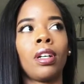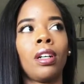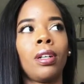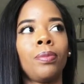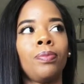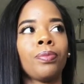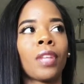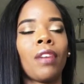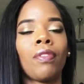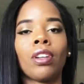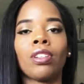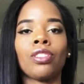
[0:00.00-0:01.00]
I
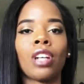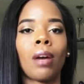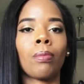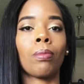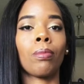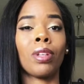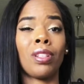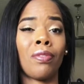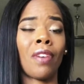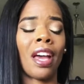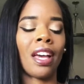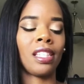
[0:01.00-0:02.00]
found a job pretty
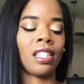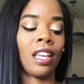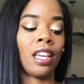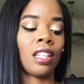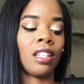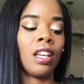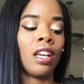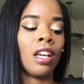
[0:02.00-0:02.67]
fast, and